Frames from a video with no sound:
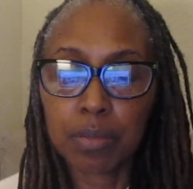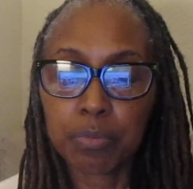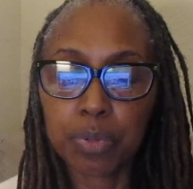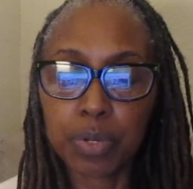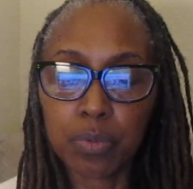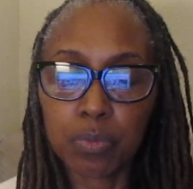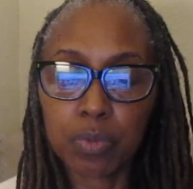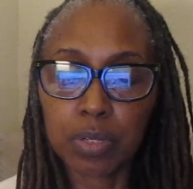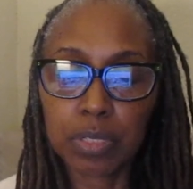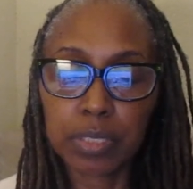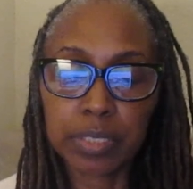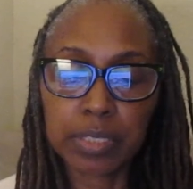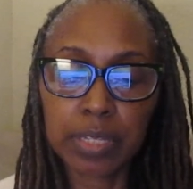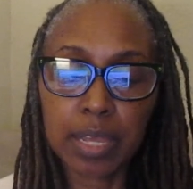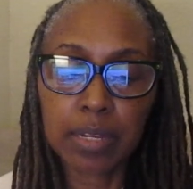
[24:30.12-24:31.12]
but will a
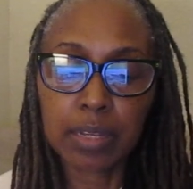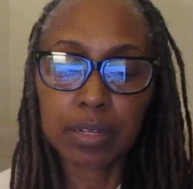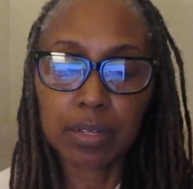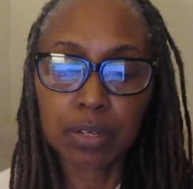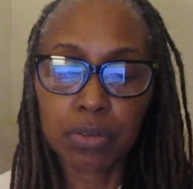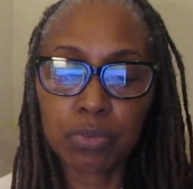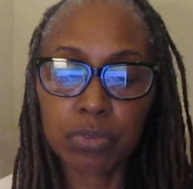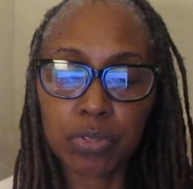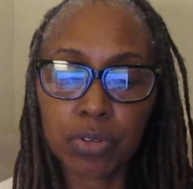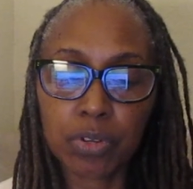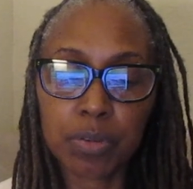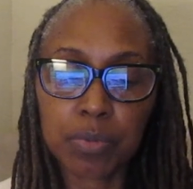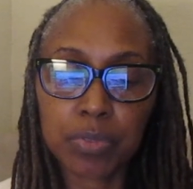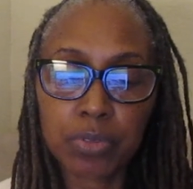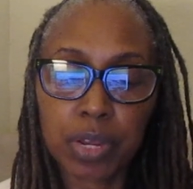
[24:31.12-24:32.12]
solid
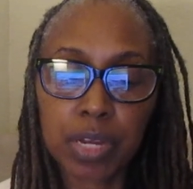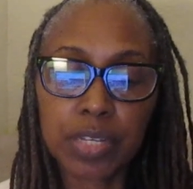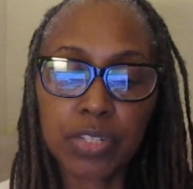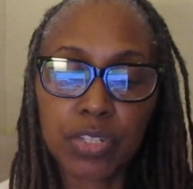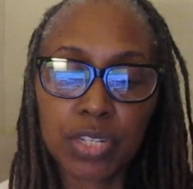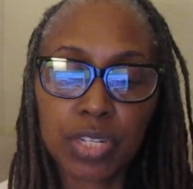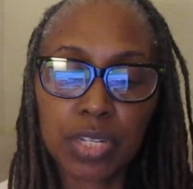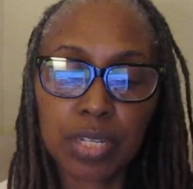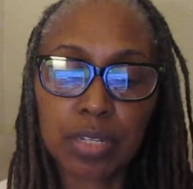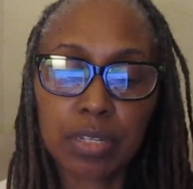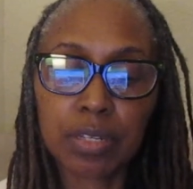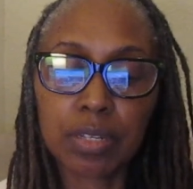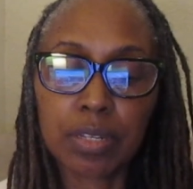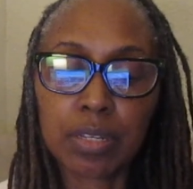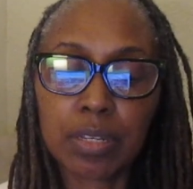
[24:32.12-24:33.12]
long-term strategy
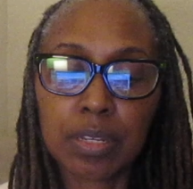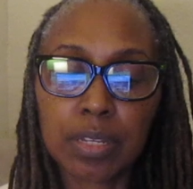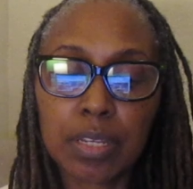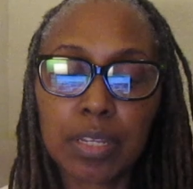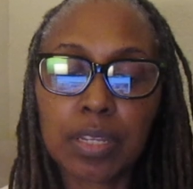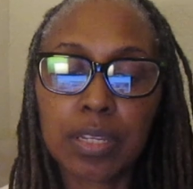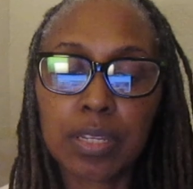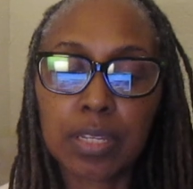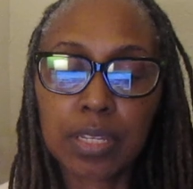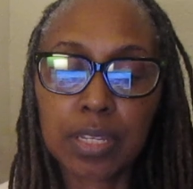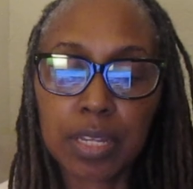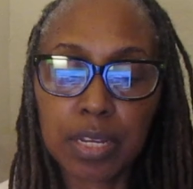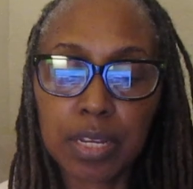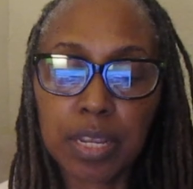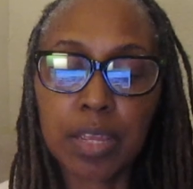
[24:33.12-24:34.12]

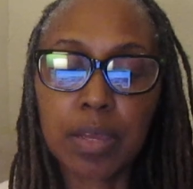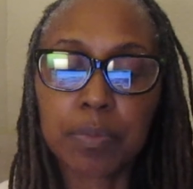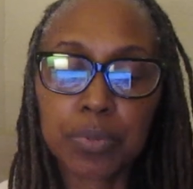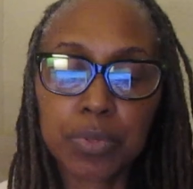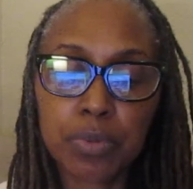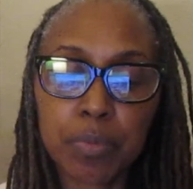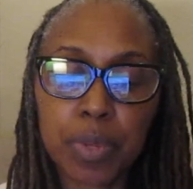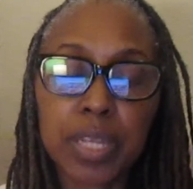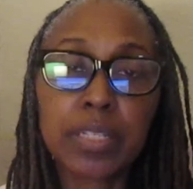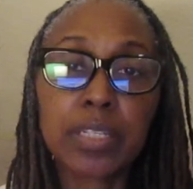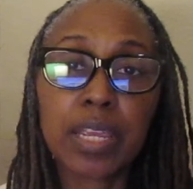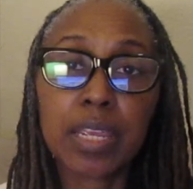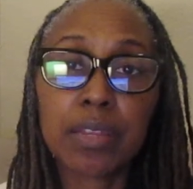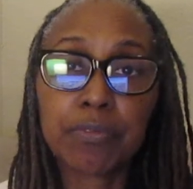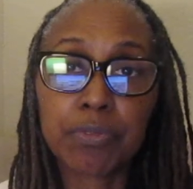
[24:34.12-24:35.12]
can help you
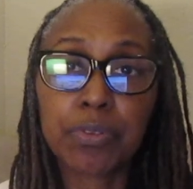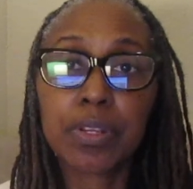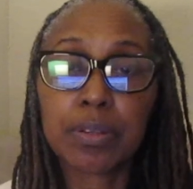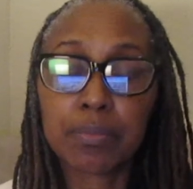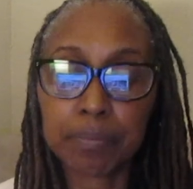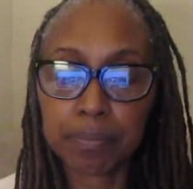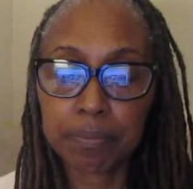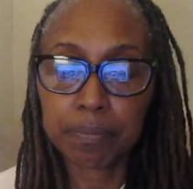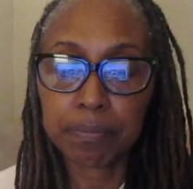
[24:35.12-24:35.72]
maintain freedom.